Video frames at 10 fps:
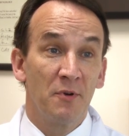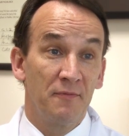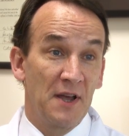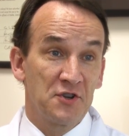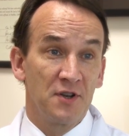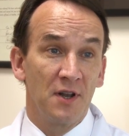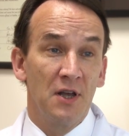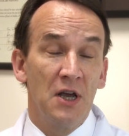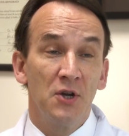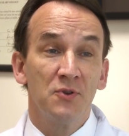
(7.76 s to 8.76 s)
professional
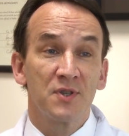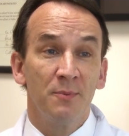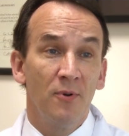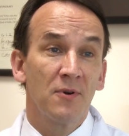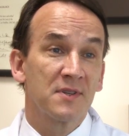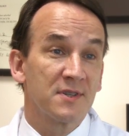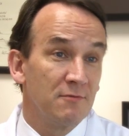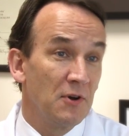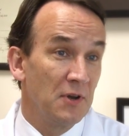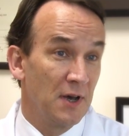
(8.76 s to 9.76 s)
who supports the
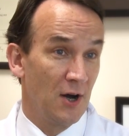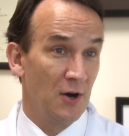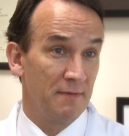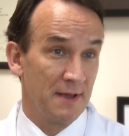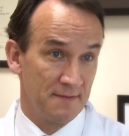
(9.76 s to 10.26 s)
role of a